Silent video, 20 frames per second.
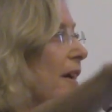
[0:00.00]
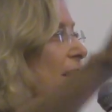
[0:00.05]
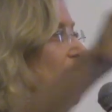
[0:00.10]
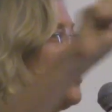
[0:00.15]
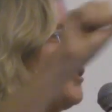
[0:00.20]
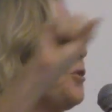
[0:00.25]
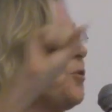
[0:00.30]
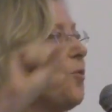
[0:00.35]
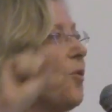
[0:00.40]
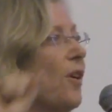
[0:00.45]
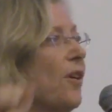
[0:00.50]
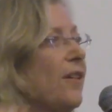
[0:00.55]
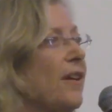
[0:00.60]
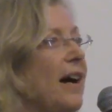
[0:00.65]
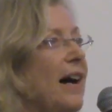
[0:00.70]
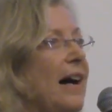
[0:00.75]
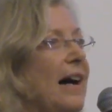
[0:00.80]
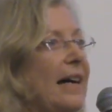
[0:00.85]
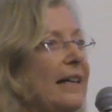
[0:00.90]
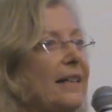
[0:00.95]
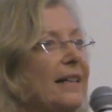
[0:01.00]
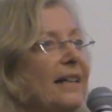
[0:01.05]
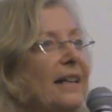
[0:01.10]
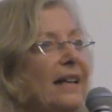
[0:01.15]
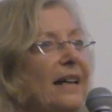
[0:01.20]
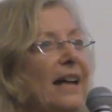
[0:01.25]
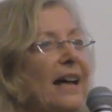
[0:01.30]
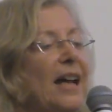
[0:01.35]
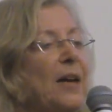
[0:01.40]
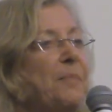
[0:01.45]
You are not
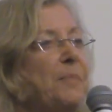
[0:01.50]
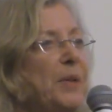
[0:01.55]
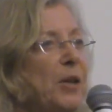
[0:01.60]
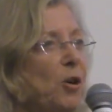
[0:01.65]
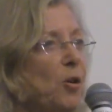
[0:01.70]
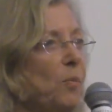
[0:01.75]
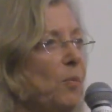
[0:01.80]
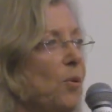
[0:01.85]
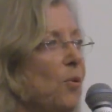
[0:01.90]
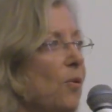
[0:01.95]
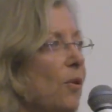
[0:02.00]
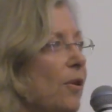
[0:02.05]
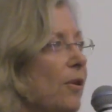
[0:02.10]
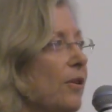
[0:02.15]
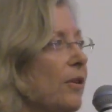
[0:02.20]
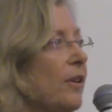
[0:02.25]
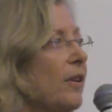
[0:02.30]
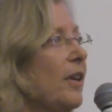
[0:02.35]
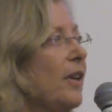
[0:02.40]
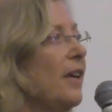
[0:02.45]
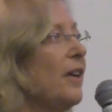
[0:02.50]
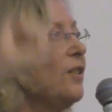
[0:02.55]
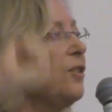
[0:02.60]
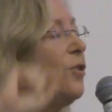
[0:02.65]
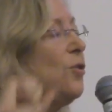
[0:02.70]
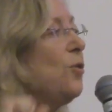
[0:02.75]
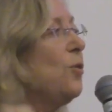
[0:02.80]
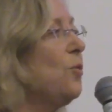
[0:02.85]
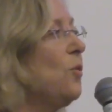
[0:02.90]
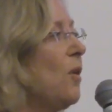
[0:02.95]
a billboard.
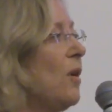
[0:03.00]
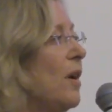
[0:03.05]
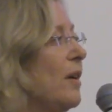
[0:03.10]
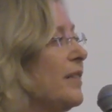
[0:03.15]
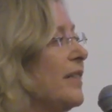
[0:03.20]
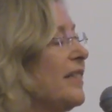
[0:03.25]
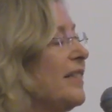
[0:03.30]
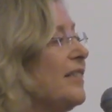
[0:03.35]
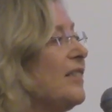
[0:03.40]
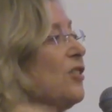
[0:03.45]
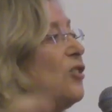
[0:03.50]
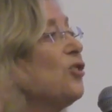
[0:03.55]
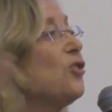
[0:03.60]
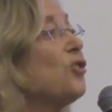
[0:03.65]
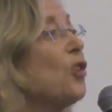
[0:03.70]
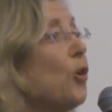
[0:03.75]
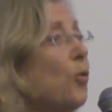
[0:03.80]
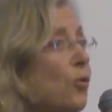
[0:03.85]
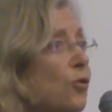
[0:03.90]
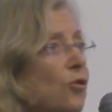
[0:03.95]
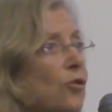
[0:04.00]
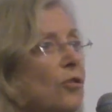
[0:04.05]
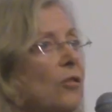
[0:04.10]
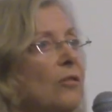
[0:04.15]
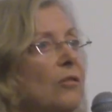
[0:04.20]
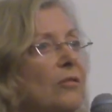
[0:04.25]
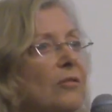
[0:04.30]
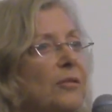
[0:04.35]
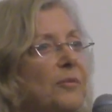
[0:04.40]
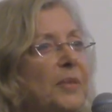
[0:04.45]
You, this is
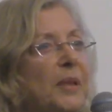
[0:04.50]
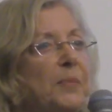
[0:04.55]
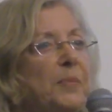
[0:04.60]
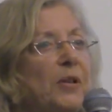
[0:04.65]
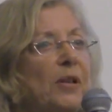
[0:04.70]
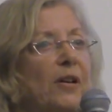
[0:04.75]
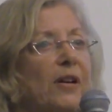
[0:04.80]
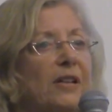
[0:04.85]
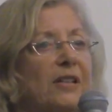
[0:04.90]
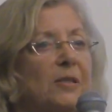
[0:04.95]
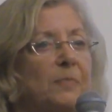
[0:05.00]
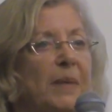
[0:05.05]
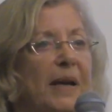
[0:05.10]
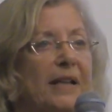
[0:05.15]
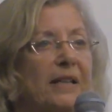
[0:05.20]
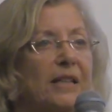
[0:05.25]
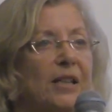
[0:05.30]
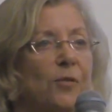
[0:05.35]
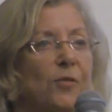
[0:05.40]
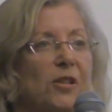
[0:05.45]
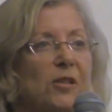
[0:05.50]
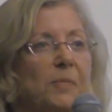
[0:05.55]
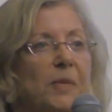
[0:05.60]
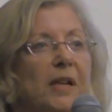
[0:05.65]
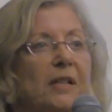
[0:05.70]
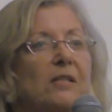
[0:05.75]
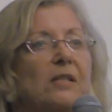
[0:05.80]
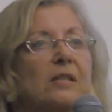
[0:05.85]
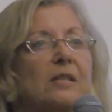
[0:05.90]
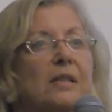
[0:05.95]
social. People are expecting
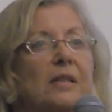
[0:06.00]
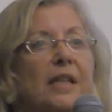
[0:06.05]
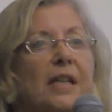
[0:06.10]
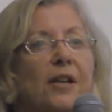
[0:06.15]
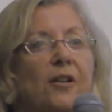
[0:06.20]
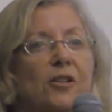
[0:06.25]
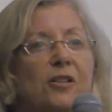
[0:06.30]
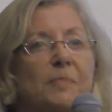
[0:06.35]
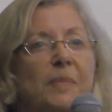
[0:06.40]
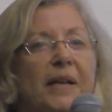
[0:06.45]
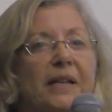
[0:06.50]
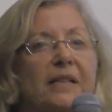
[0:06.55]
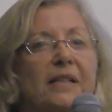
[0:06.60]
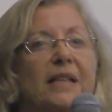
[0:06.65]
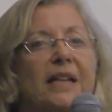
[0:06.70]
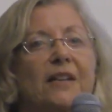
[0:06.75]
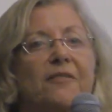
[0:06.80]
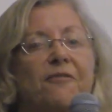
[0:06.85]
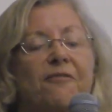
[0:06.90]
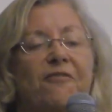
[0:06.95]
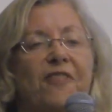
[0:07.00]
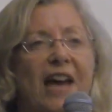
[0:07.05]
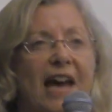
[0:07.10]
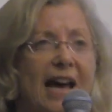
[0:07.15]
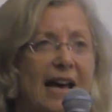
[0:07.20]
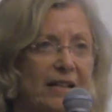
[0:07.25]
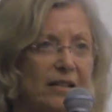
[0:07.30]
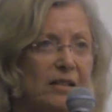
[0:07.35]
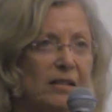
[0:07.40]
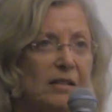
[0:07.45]
responses, and they are expecting it
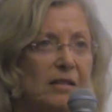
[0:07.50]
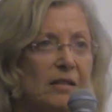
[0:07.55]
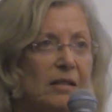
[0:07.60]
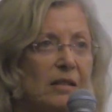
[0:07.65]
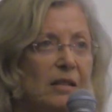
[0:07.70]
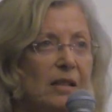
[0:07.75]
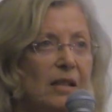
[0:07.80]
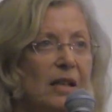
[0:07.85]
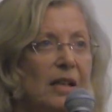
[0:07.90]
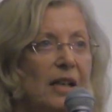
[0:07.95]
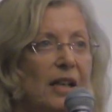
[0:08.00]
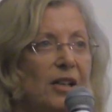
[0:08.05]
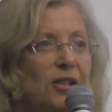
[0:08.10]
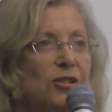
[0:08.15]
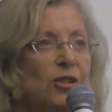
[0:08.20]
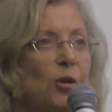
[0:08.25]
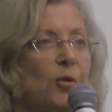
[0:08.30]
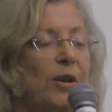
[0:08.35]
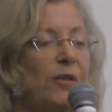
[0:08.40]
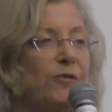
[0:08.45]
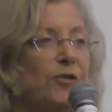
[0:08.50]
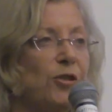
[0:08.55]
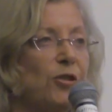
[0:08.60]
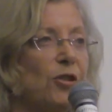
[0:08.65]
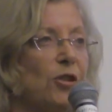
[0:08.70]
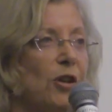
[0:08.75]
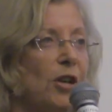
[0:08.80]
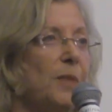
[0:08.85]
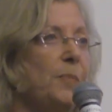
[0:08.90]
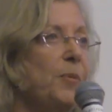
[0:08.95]
fast. So if you're
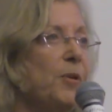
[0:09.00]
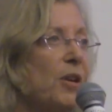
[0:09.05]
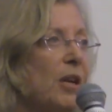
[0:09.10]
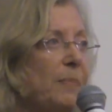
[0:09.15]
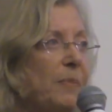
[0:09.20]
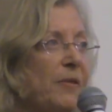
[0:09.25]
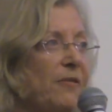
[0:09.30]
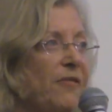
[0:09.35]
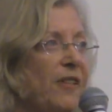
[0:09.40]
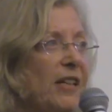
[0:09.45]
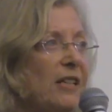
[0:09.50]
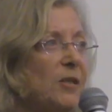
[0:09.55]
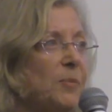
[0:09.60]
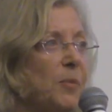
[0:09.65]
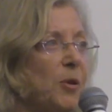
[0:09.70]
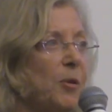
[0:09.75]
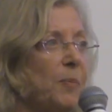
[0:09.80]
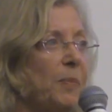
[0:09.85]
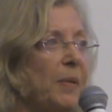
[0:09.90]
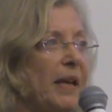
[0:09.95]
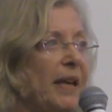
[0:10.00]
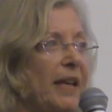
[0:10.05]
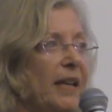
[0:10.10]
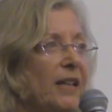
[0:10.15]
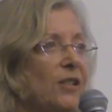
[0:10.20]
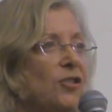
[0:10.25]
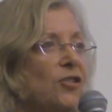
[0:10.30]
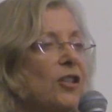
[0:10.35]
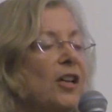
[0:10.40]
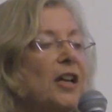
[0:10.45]
going to put up a Facebook
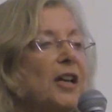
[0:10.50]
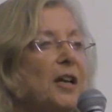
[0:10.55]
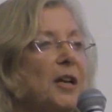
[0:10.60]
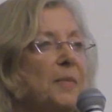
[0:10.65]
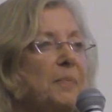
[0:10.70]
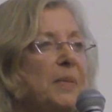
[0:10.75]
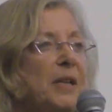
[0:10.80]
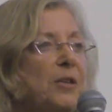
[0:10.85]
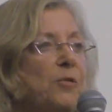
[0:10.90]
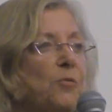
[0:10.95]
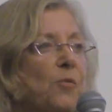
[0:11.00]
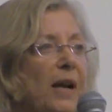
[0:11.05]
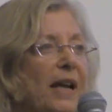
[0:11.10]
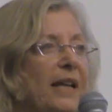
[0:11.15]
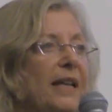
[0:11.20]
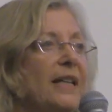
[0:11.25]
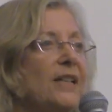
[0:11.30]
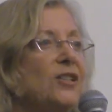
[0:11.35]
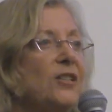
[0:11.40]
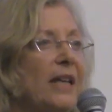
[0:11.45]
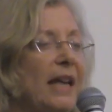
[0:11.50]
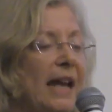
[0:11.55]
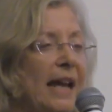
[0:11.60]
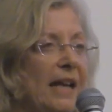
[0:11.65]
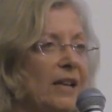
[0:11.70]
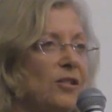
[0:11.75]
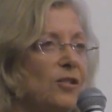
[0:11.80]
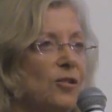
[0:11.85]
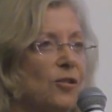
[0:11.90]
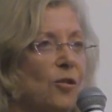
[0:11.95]
page, be ready to
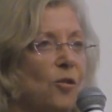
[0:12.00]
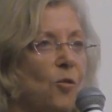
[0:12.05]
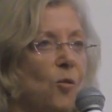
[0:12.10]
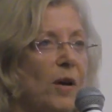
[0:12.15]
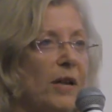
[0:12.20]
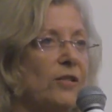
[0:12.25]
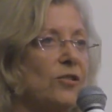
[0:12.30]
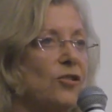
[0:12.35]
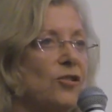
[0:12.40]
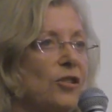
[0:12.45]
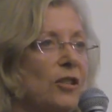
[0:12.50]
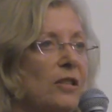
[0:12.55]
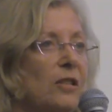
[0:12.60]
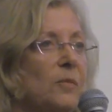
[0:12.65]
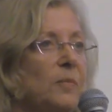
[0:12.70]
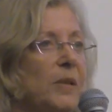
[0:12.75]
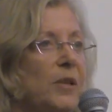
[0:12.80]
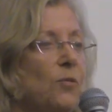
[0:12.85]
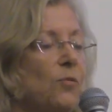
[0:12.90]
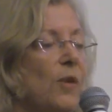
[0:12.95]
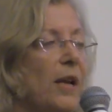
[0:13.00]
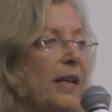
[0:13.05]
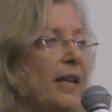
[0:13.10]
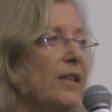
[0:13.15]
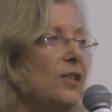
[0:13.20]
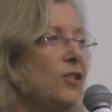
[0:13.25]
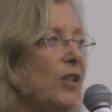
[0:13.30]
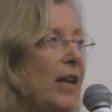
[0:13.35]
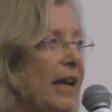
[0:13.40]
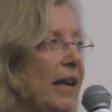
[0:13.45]
answer questions. Be ready
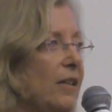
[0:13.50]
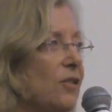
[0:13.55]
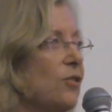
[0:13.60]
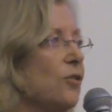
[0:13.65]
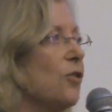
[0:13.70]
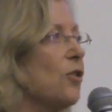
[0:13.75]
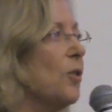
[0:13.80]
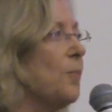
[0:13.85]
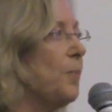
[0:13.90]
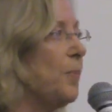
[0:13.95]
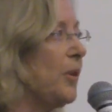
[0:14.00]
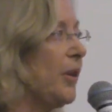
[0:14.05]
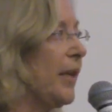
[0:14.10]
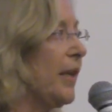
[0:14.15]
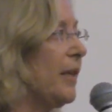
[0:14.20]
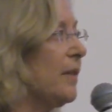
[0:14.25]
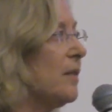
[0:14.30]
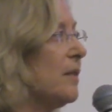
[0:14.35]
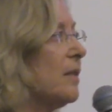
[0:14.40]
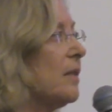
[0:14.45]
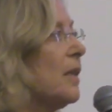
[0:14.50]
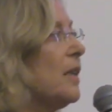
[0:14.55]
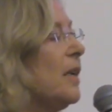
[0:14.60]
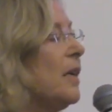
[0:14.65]
to answer complaints.